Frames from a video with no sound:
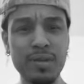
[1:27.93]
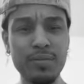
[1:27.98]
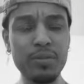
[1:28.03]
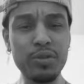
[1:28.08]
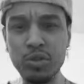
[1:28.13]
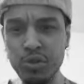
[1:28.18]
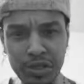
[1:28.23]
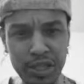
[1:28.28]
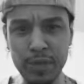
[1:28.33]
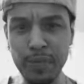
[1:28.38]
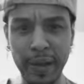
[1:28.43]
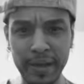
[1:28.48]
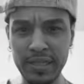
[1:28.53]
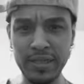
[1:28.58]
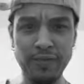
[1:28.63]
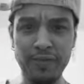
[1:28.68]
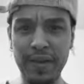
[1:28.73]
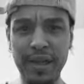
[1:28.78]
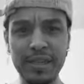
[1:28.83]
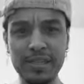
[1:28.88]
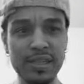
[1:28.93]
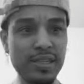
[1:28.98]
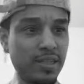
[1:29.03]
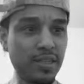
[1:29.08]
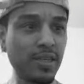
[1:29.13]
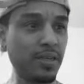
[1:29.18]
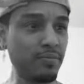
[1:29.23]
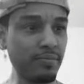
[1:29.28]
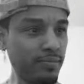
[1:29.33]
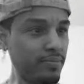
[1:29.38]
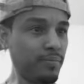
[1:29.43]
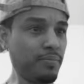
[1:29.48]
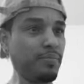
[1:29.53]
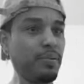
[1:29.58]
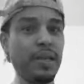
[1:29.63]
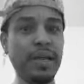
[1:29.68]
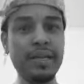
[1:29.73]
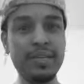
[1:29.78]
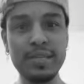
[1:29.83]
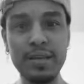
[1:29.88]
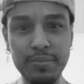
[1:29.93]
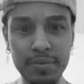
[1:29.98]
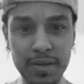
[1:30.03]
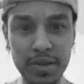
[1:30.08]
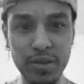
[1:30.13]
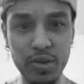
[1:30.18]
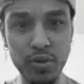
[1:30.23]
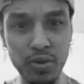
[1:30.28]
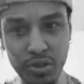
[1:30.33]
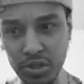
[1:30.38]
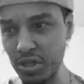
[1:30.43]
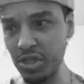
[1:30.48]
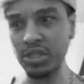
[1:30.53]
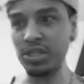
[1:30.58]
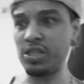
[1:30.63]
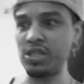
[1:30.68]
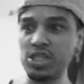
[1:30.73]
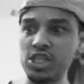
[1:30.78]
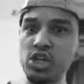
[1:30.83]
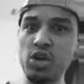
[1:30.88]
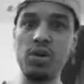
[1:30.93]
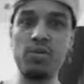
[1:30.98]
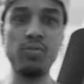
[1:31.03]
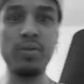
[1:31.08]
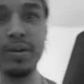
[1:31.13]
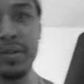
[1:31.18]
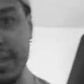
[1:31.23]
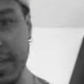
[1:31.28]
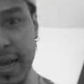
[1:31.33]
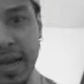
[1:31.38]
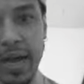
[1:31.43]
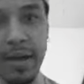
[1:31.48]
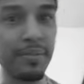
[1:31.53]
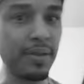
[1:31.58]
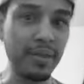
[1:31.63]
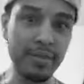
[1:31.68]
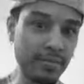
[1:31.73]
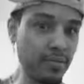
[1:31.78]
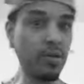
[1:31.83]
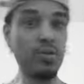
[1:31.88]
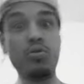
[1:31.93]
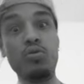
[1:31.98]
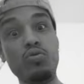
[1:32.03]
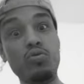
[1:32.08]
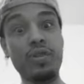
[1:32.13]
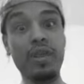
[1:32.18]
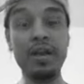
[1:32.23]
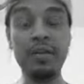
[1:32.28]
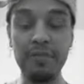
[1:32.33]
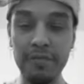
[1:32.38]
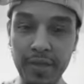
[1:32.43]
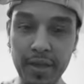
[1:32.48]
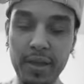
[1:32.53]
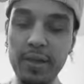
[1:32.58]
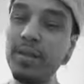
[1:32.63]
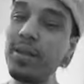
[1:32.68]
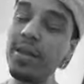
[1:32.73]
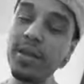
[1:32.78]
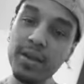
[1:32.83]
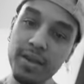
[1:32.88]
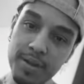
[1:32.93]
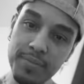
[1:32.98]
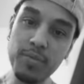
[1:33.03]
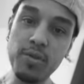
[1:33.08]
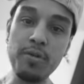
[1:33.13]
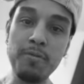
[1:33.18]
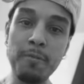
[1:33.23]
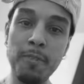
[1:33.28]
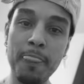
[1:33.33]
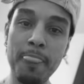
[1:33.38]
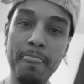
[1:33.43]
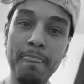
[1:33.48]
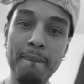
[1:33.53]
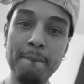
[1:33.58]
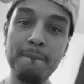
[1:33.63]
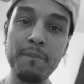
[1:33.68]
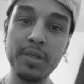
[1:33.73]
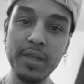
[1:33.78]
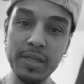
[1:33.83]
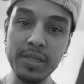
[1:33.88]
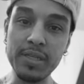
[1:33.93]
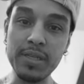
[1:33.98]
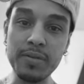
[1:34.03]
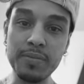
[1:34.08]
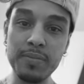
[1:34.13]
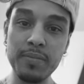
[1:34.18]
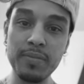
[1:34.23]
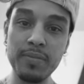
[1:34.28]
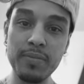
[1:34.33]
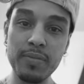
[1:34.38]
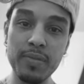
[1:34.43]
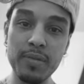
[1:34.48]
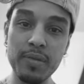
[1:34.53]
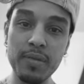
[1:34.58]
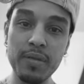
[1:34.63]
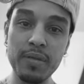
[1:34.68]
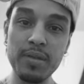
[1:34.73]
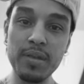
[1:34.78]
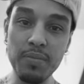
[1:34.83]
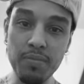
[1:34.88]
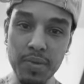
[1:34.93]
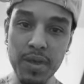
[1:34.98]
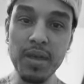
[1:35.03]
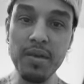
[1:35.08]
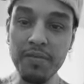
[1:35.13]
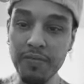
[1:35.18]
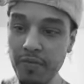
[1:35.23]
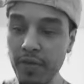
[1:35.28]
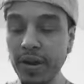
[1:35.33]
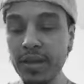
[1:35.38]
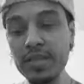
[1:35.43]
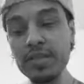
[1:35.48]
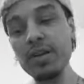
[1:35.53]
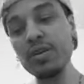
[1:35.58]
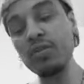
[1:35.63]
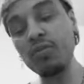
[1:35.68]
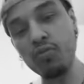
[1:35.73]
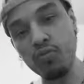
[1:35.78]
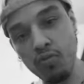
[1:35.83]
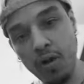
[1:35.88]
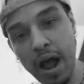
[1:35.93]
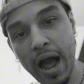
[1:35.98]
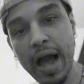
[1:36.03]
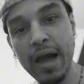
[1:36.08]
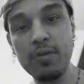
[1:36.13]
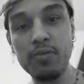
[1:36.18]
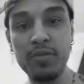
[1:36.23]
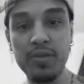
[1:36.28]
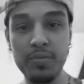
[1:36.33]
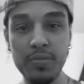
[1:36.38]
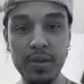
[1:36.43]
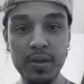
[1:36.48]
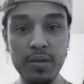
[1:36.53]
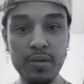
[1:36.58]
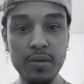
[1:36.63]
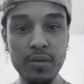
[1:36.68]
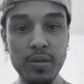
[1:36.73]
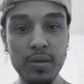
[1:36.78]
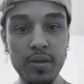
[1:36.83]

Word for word: But you expect your fans just to play something of yours or just to show up one time and cool their fan. Come on, listen. To me, a friend is gonna ride with me.